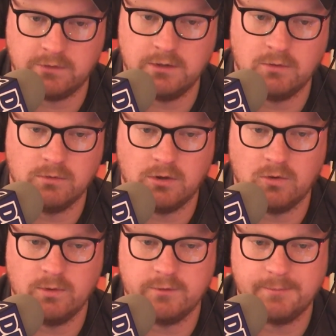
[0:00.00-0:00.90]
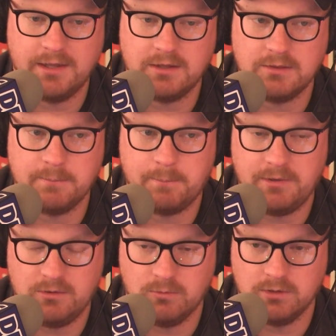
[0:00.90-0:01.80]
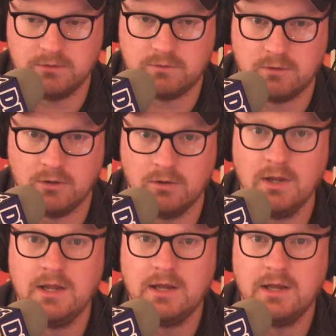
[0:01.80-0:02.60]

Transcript: They don't always make big ones, so